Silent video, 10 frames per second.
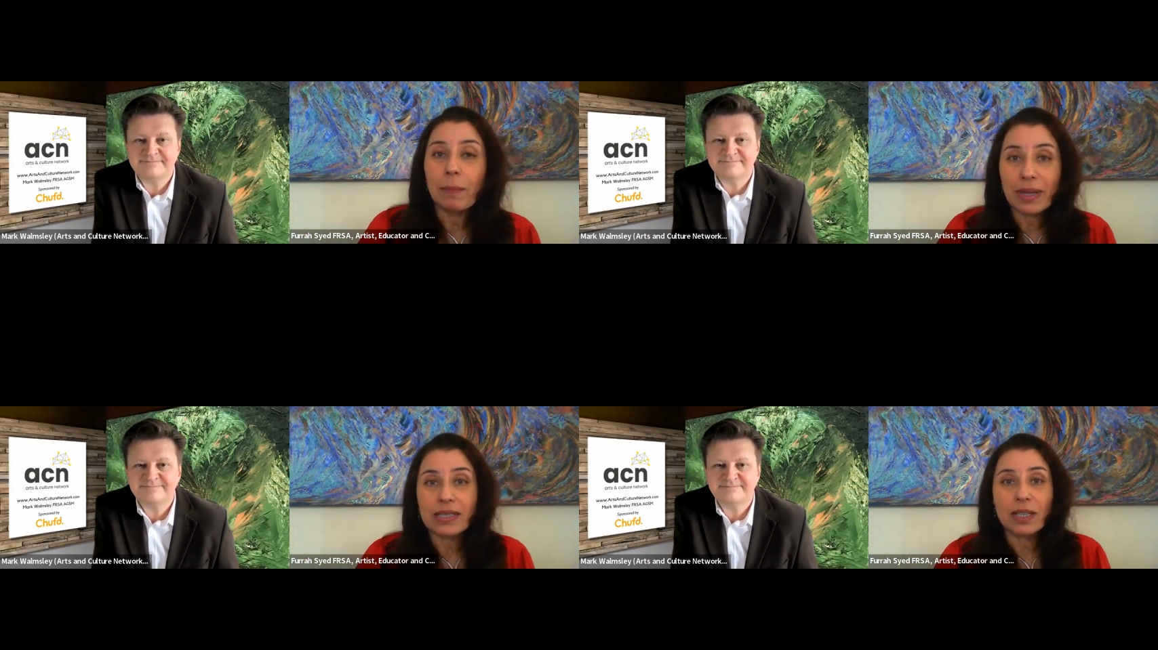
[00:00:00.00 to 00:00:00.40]

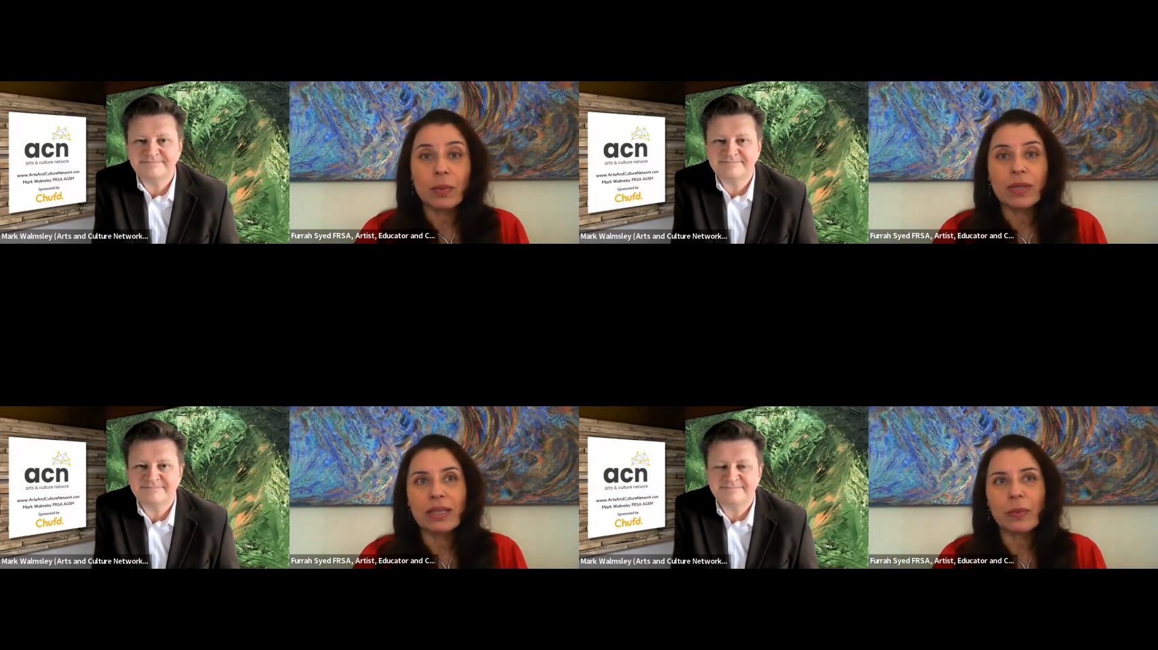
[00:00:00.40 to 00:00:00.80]
Speaker 1: But
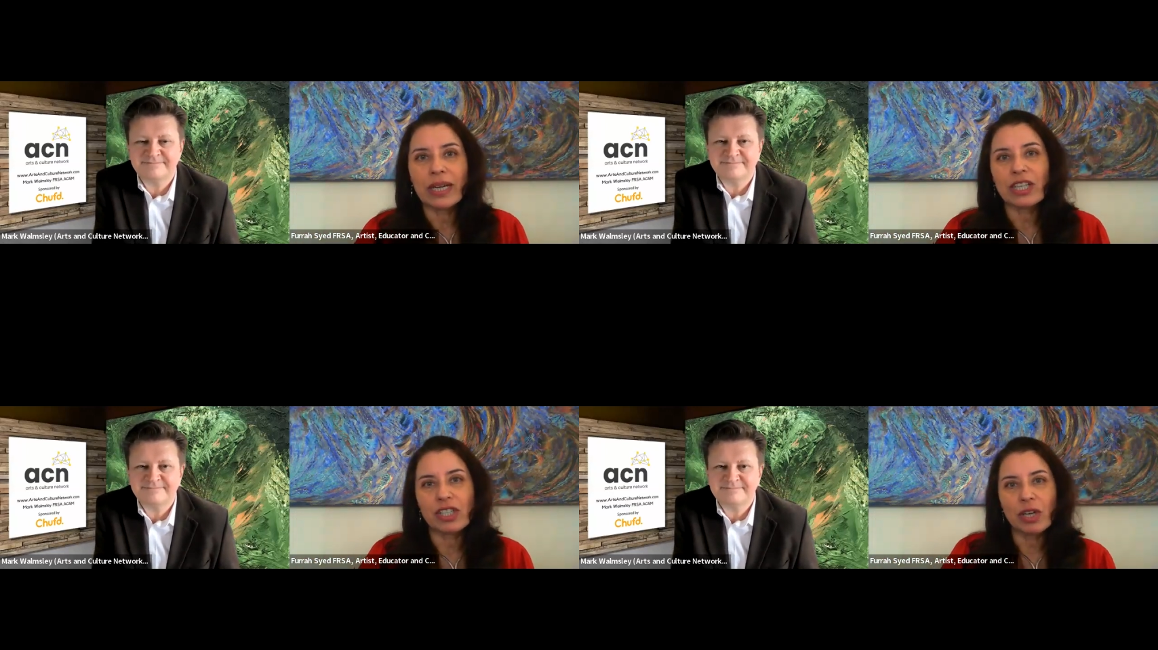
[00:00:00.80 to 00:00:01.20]
so
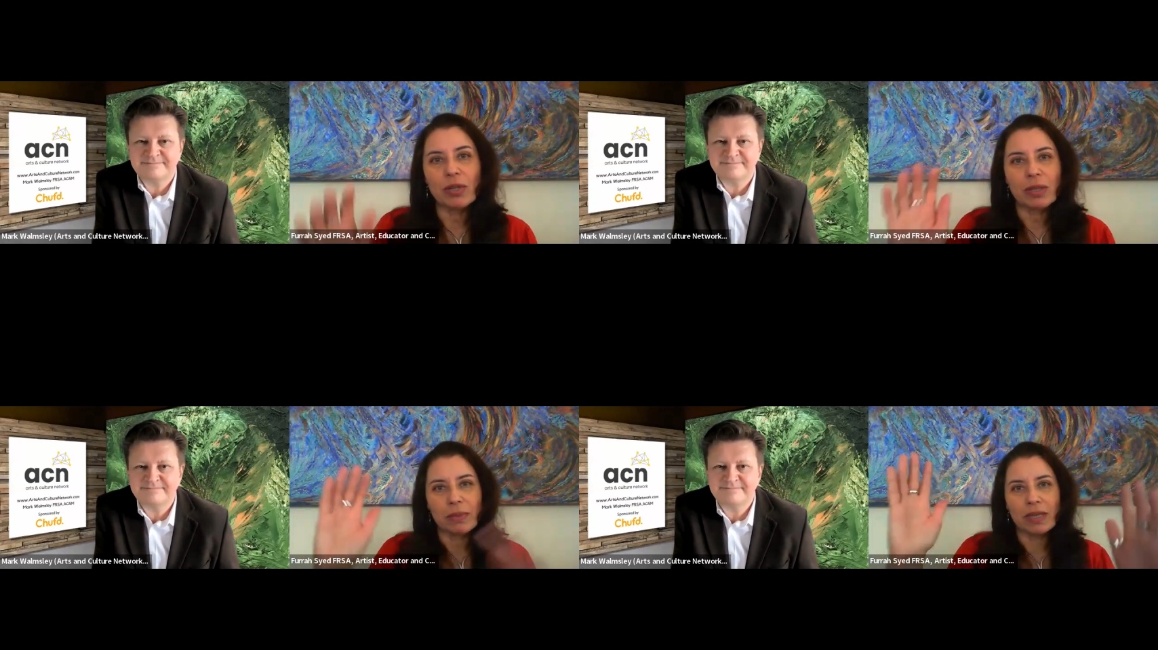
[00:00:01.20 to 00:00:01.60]
when I
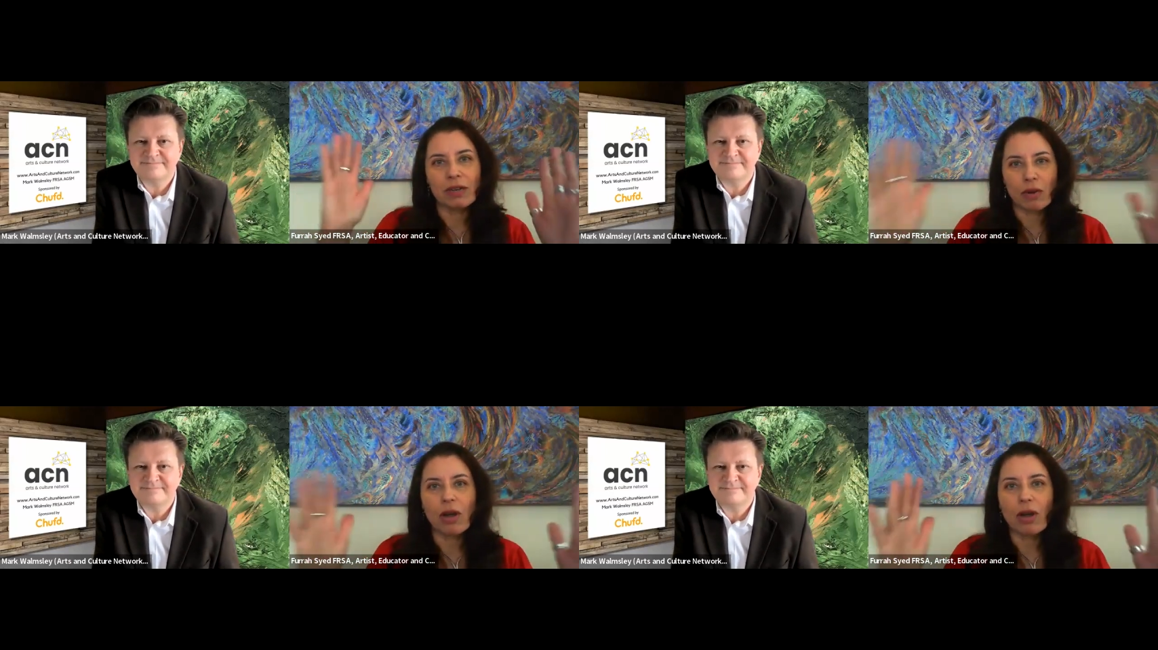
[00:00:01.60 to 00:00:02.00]
show them the
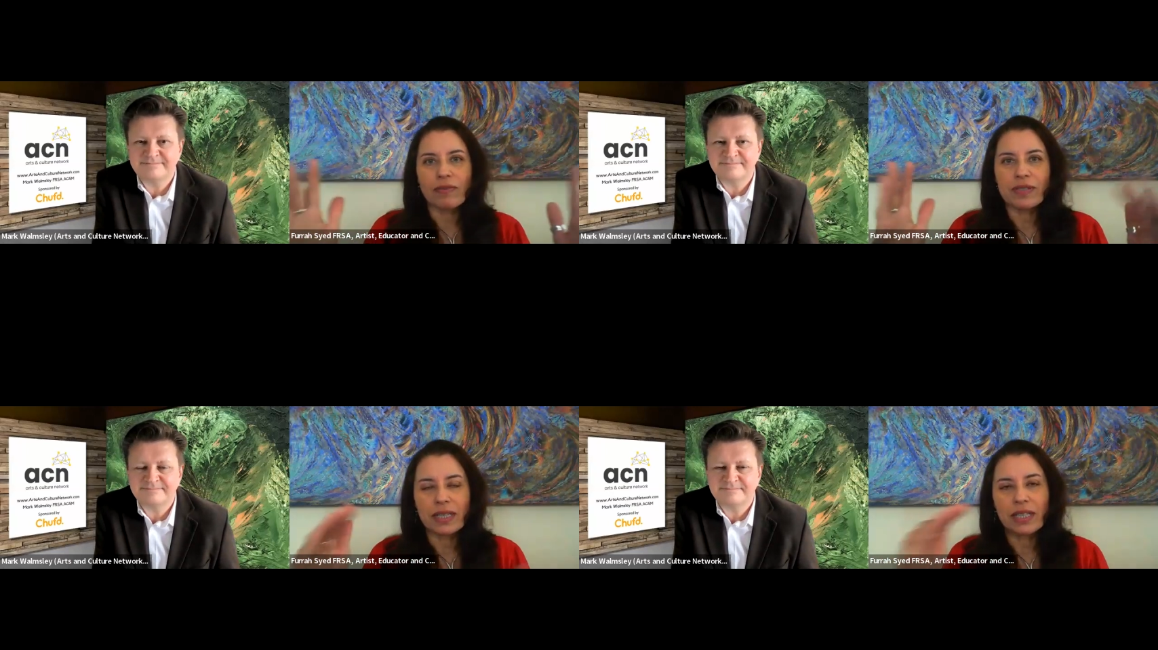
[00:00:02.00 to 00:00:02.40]

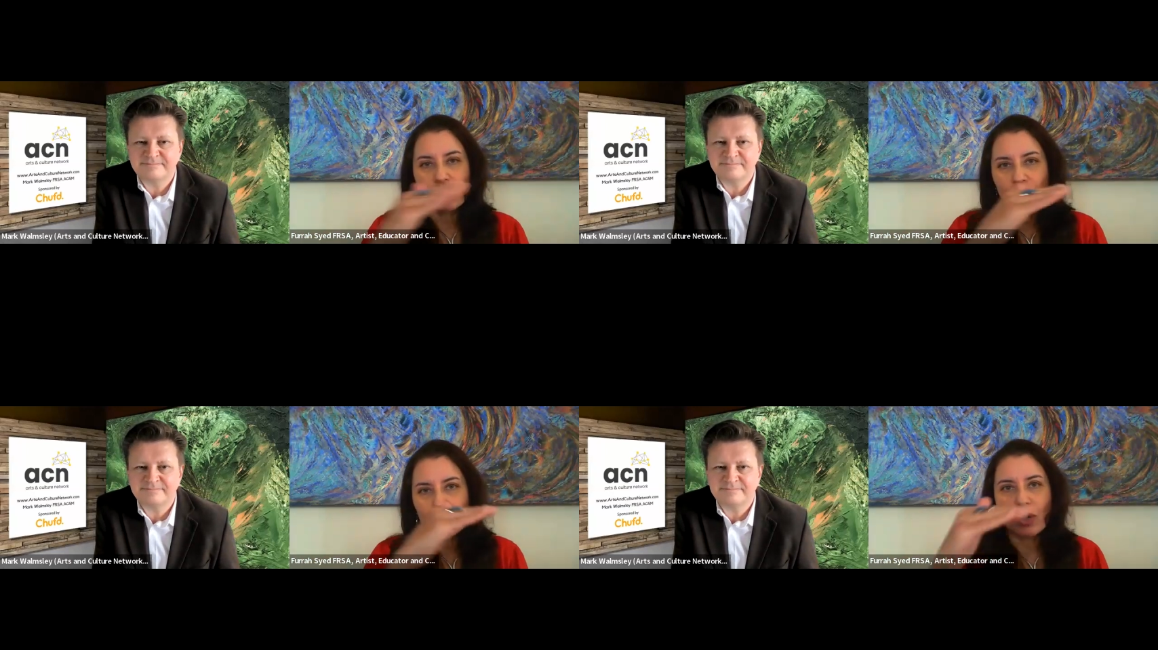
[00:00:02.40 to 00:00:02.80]
graphs
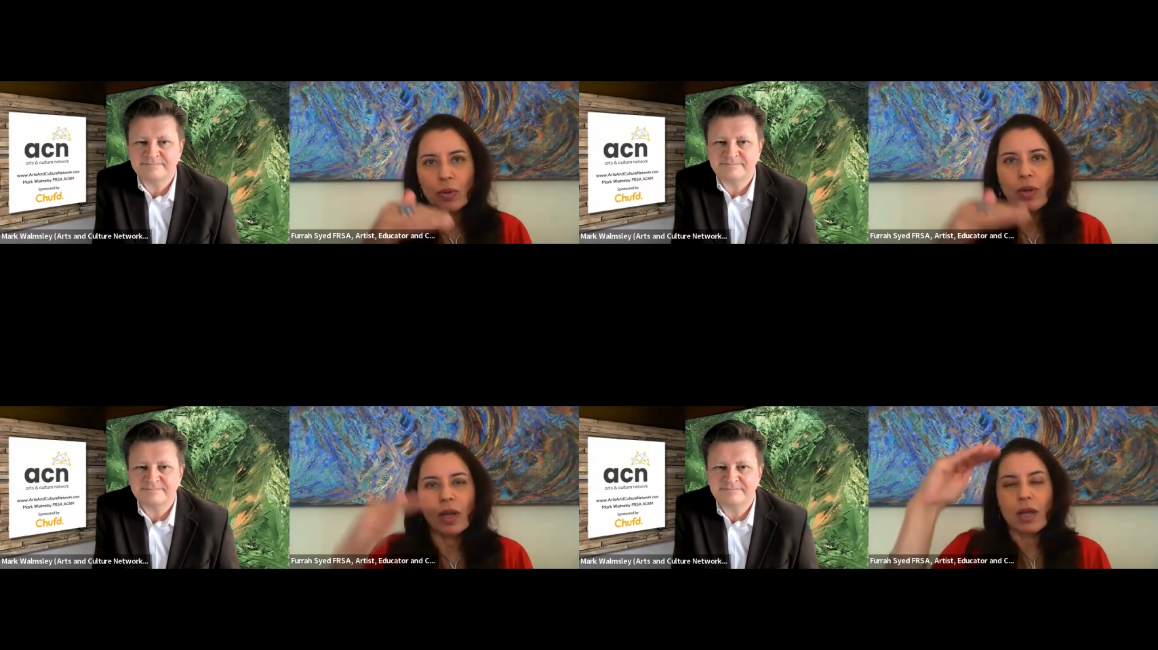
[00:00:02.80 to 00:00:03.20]
that
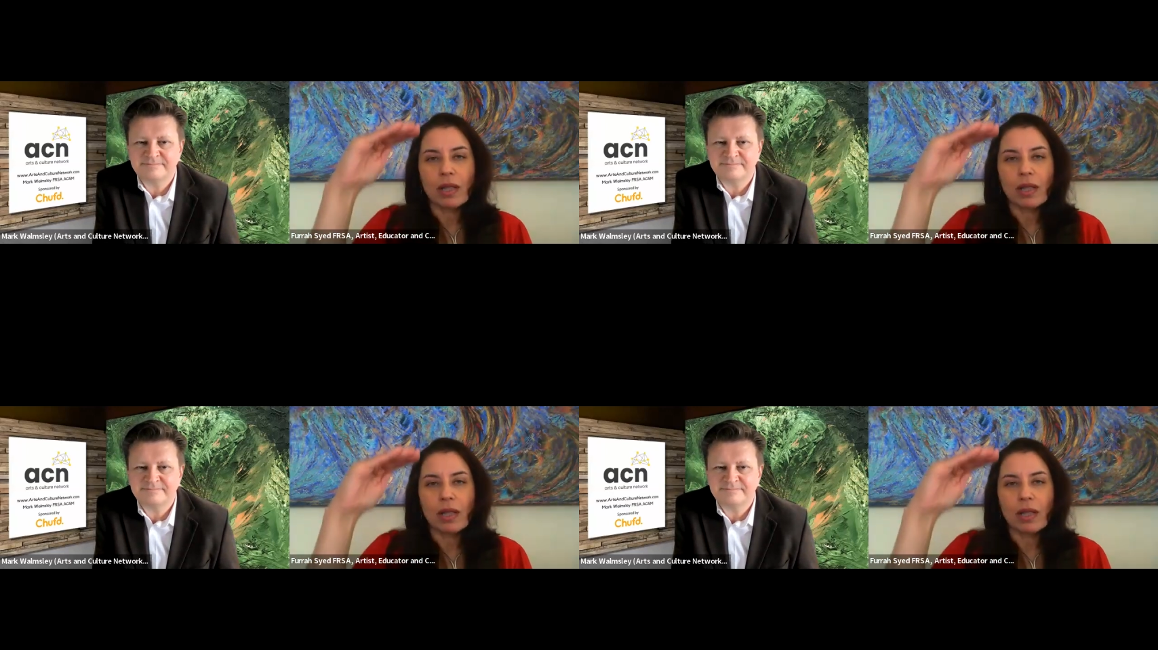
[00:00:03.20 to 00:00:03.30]
show